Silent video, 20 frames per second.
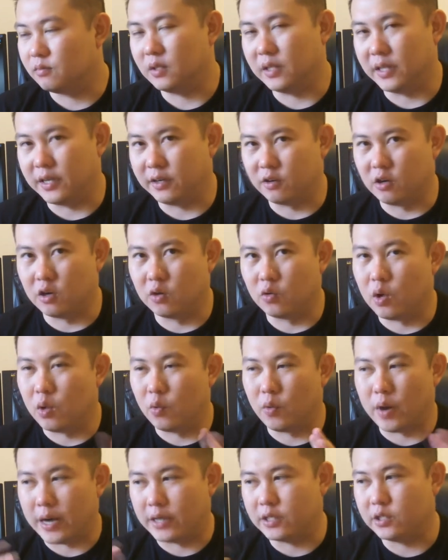later on
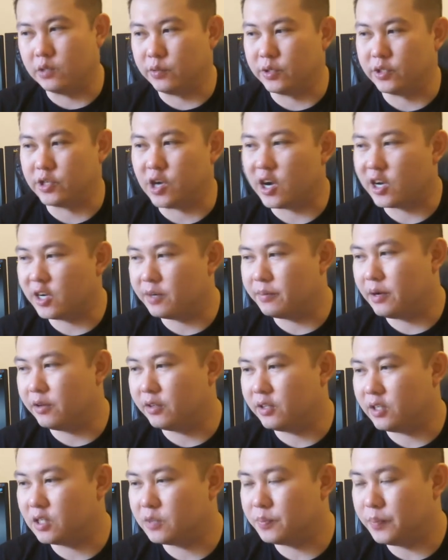while we're talking
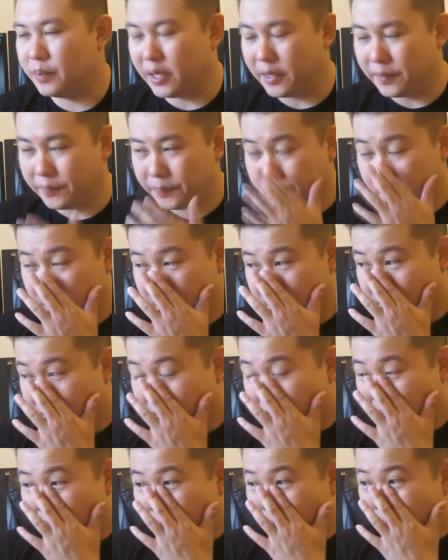about this. But
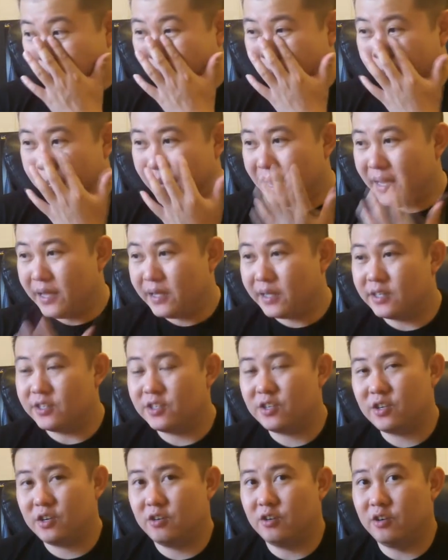my main
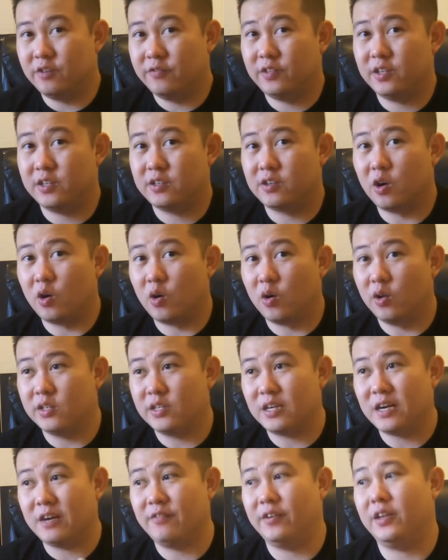concern of this whole
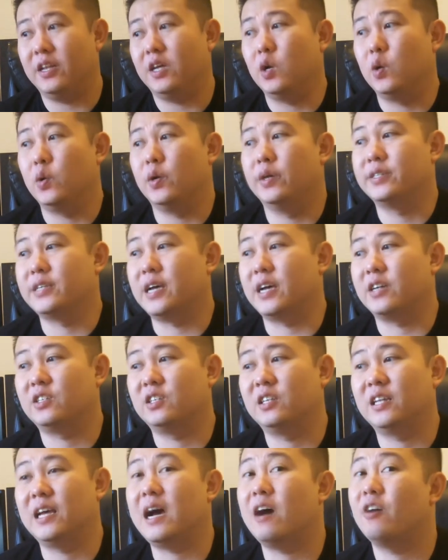entire video is
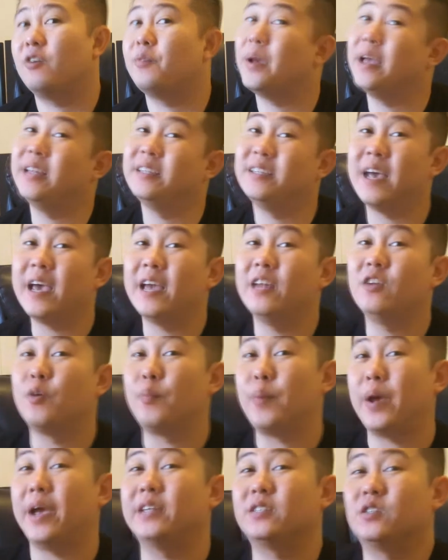actually how to maintain your
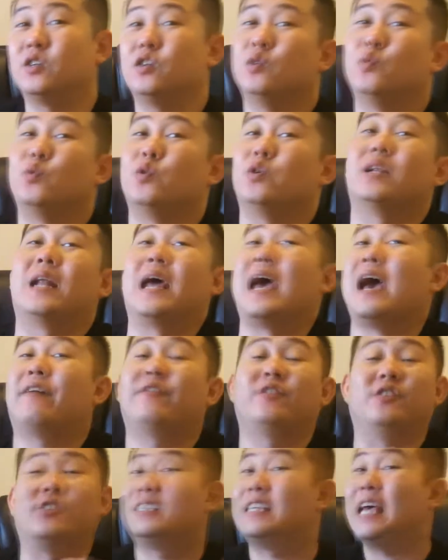paint so you wouldn't
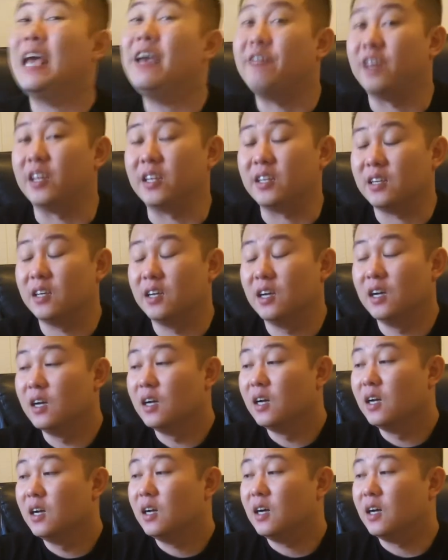have to save it.
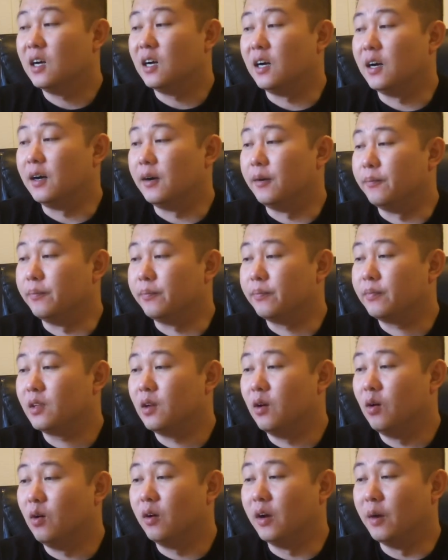
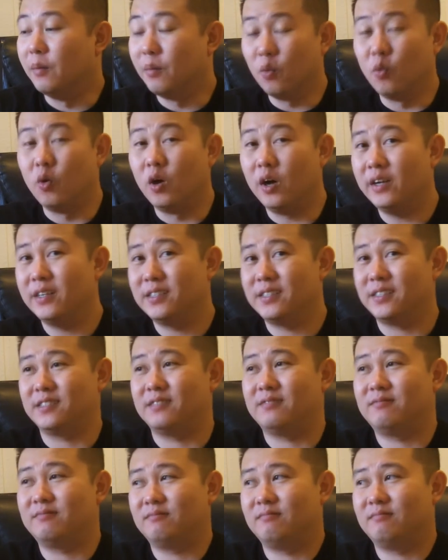Number one is,